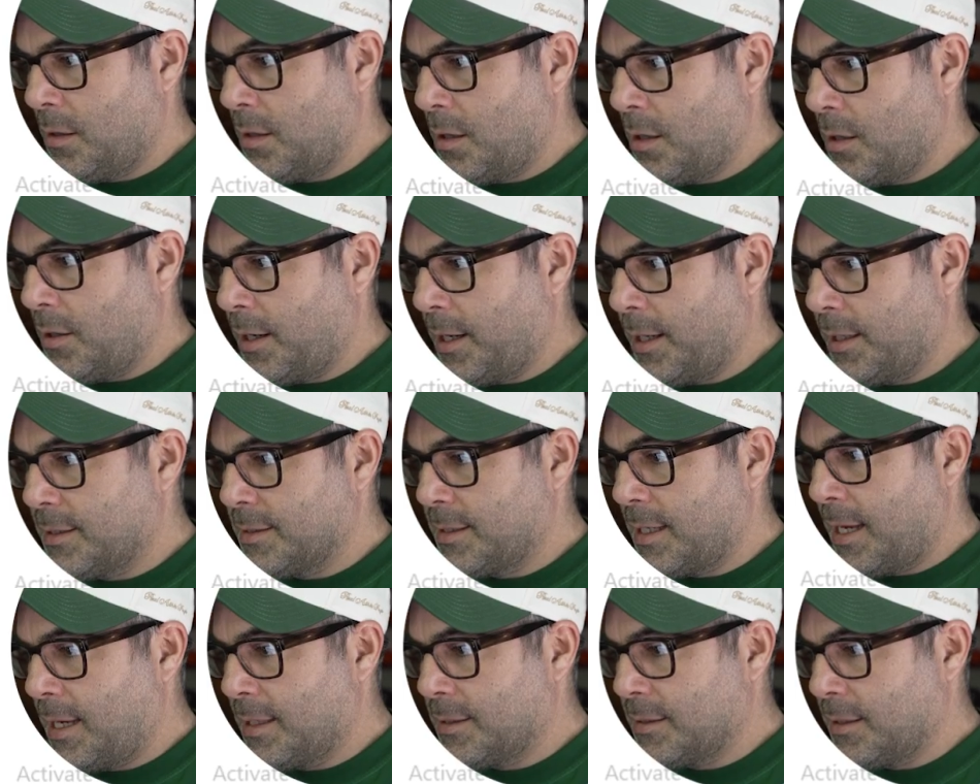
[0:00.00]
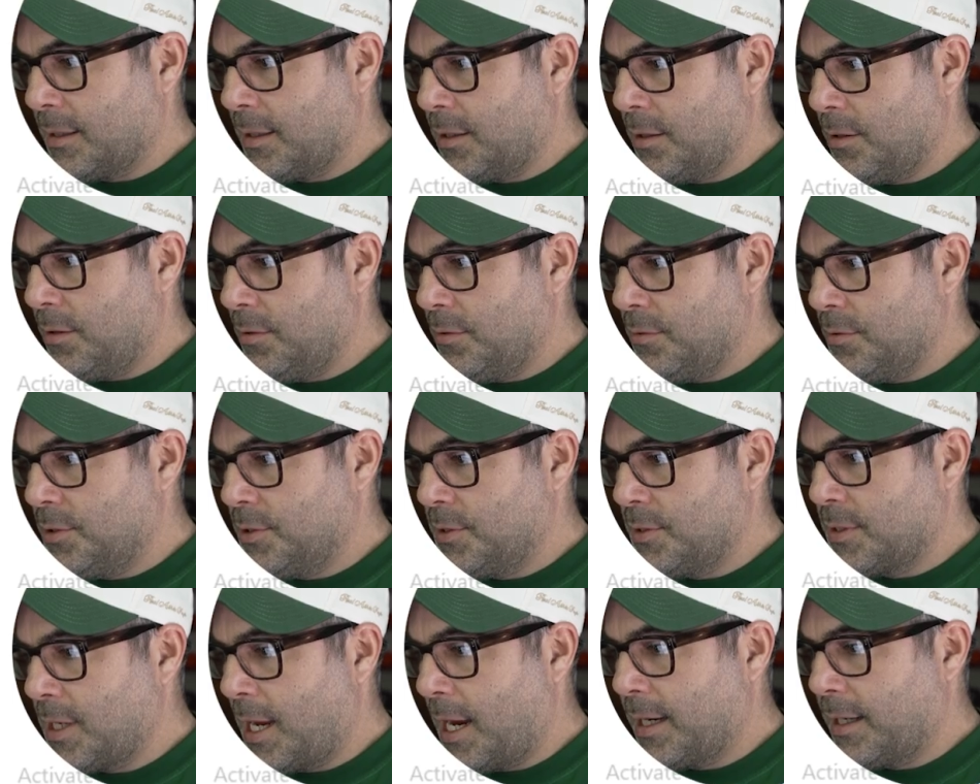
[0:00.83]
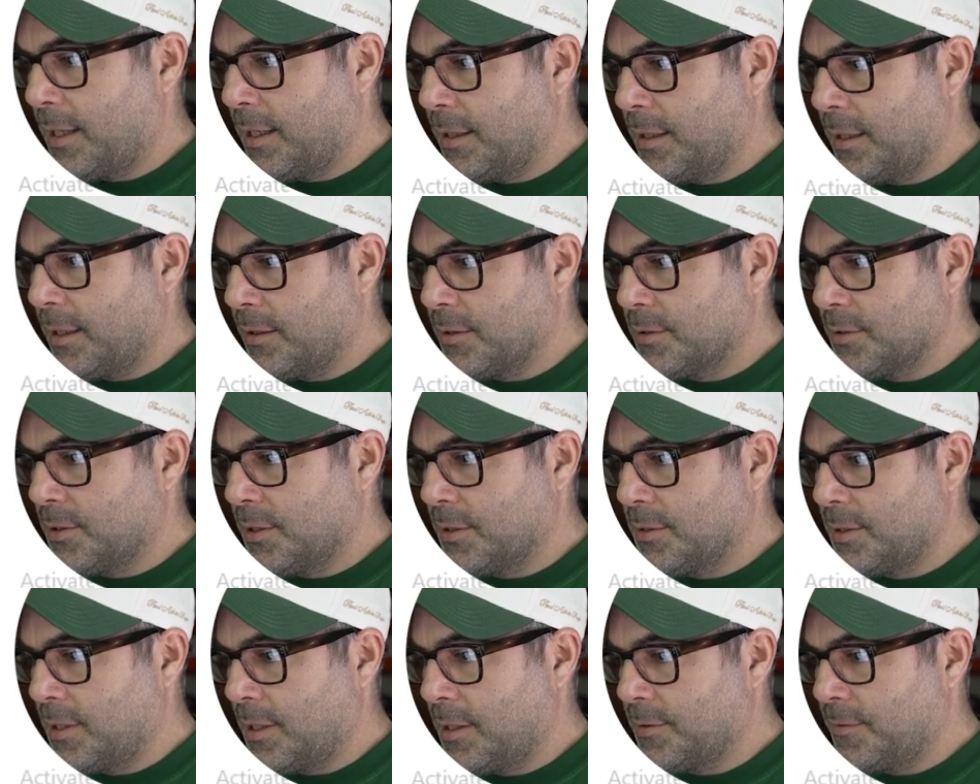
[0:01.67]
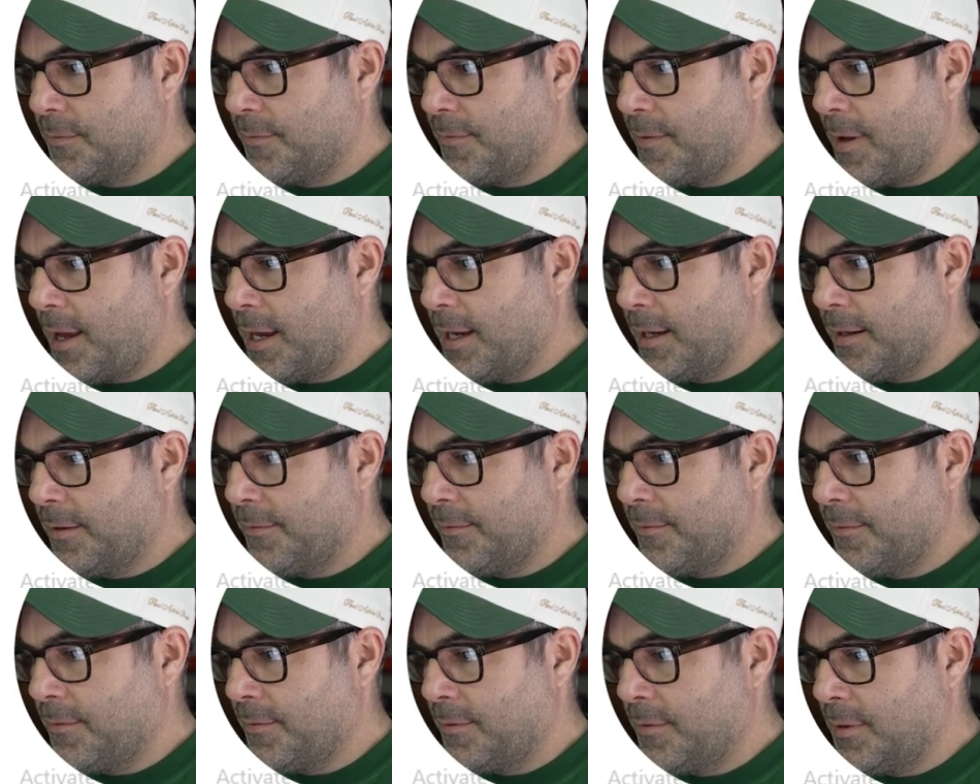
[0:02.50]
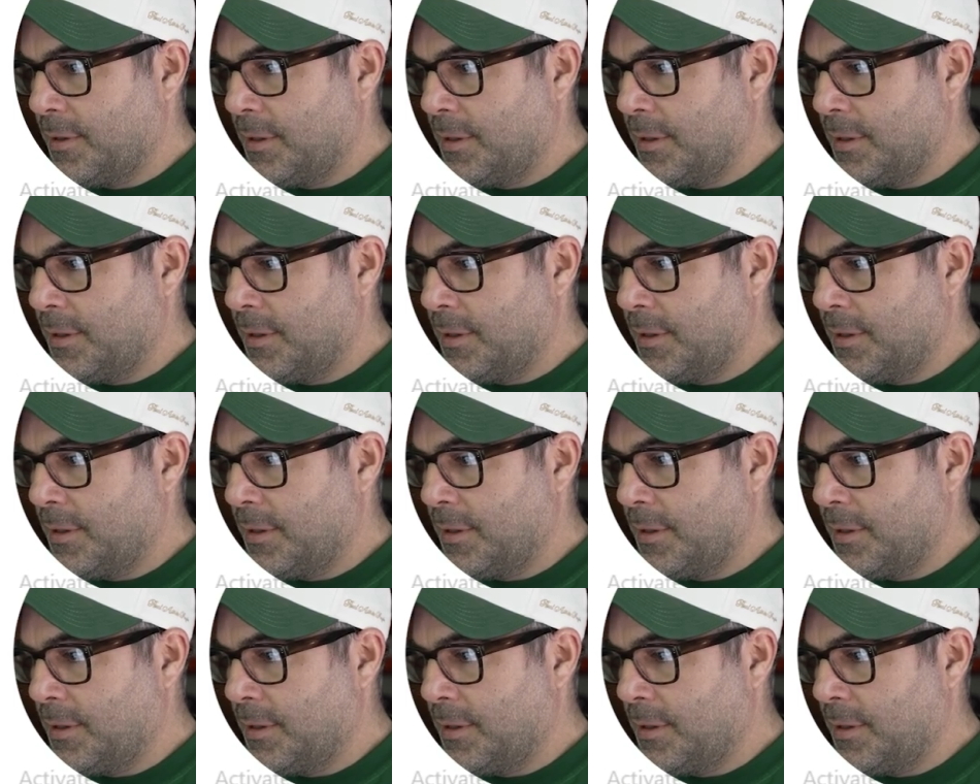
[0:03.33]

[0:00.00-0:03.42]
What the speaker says: Okay, because that has a huge sign on here. So let's say it's 5